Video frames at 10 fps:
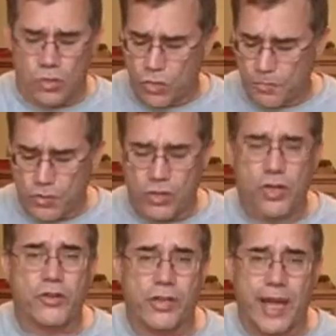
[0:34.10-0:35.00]
Don't put it
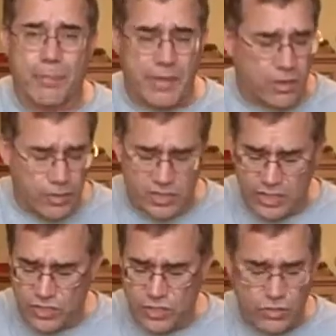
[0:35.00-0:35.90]
on your lap. I know
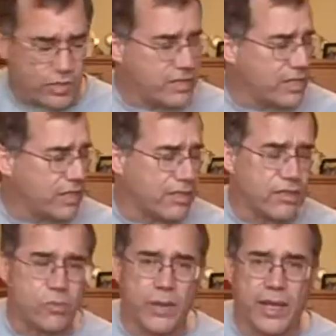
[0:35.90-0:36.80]
it's easier to see it
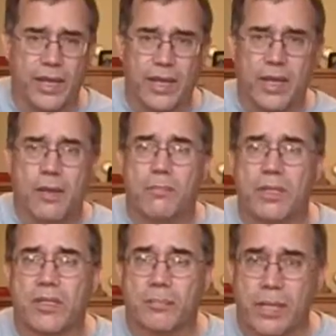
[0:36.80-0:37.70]
this way,
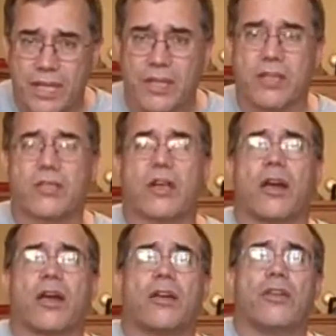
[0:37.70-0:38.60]
but to play the
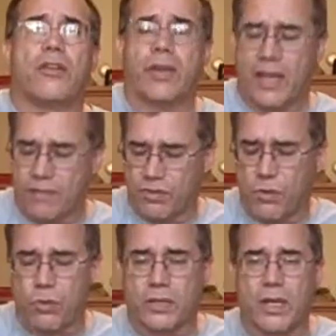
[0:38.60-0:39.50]
guitar, you're going to have
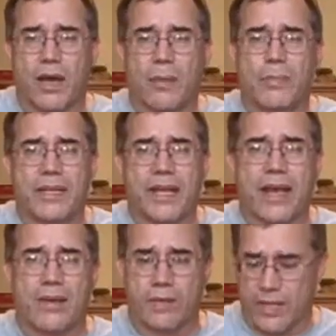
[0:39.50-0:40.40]
to hold it up and
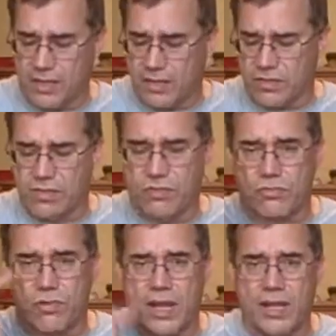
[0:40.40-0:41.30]
down like this,
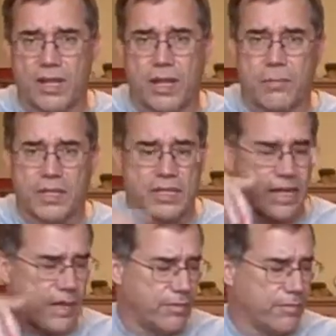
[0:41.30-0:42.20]
straight up and
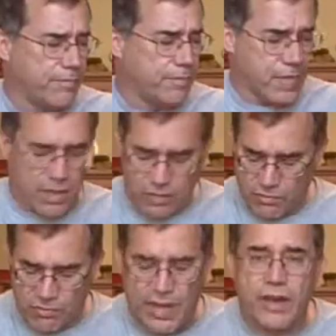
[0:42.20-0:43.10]
down,
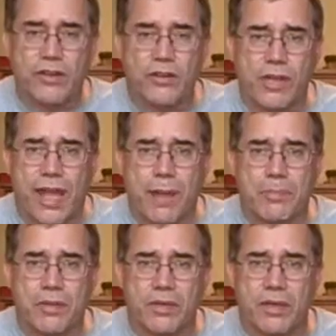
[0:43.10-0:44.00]
right on your
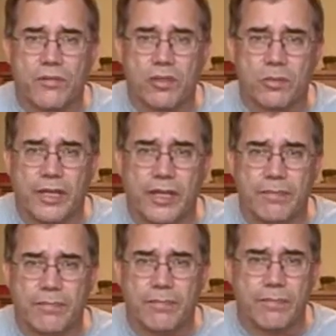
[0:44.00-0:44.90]
lap, comfortably.